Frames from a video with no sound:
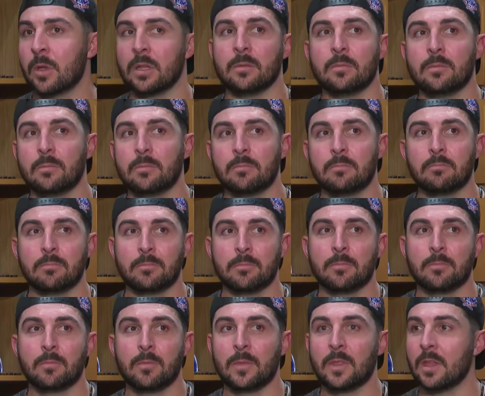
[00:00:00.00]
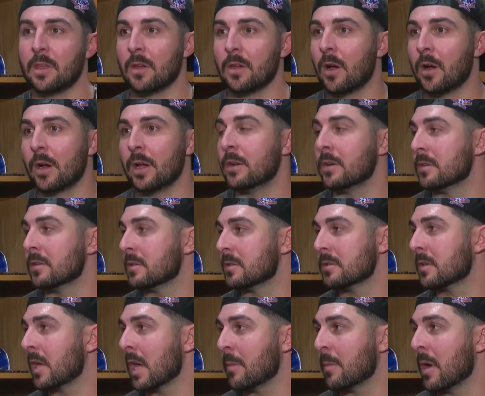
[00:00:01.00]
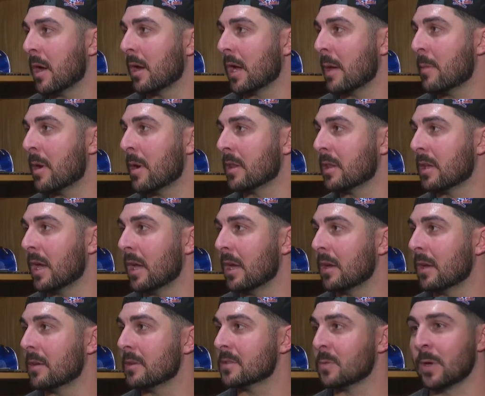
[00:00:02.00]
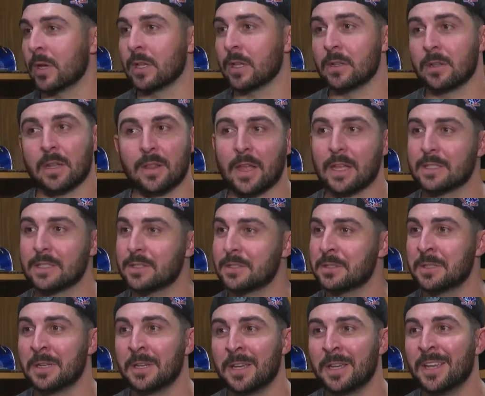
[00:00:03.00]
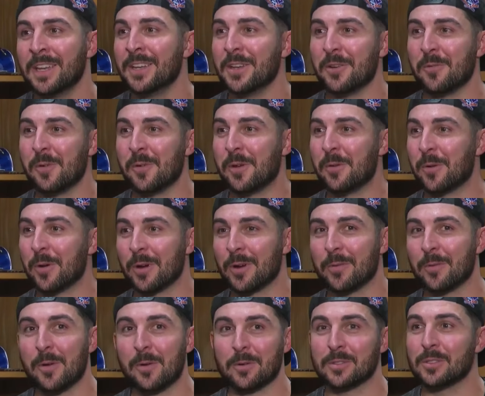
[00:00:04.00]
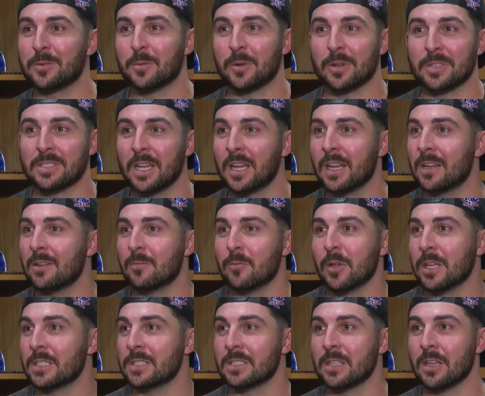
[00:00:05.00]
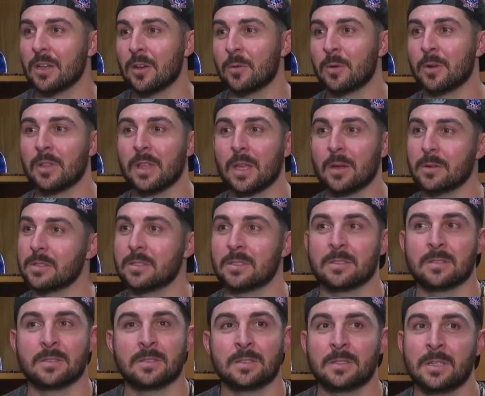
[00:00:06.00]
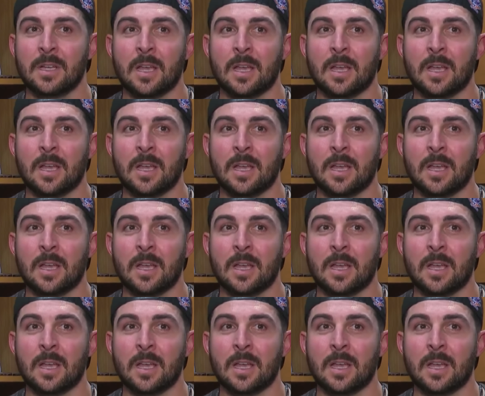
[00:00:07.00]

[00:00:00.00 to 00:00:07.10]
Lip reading: I mean, our hitters came out the gate swinging, and that's, you know, we were super excited. Will hits the homer, and that was,